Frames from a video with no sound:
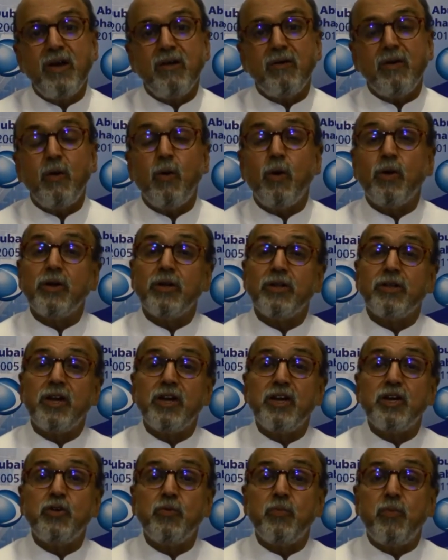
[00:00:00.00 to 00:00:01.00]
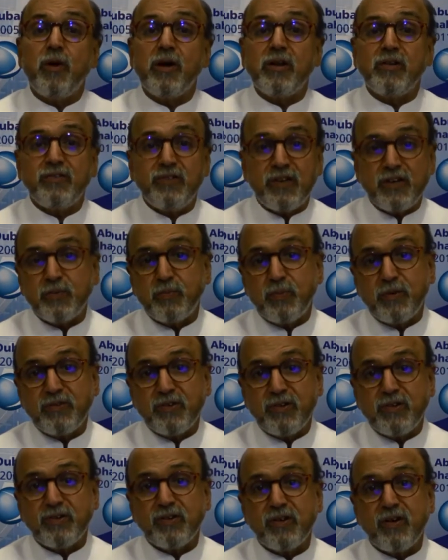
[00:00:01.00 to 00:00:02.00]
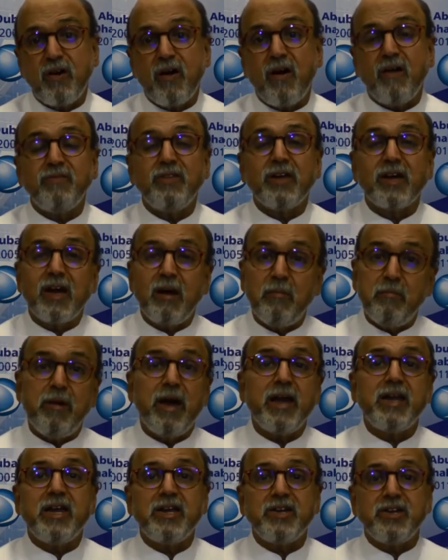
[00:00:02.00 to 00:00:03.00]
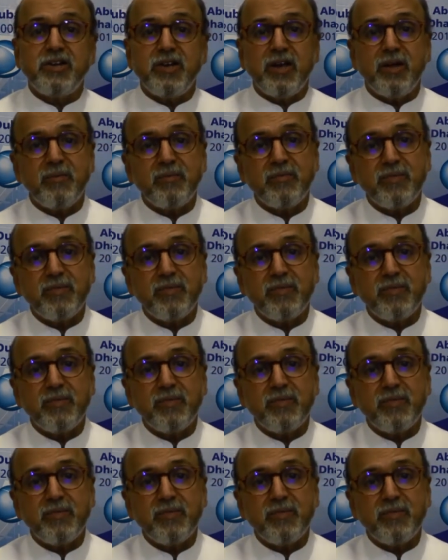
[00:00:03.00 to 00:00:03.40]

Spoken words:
will own 32.6% of the combined entity.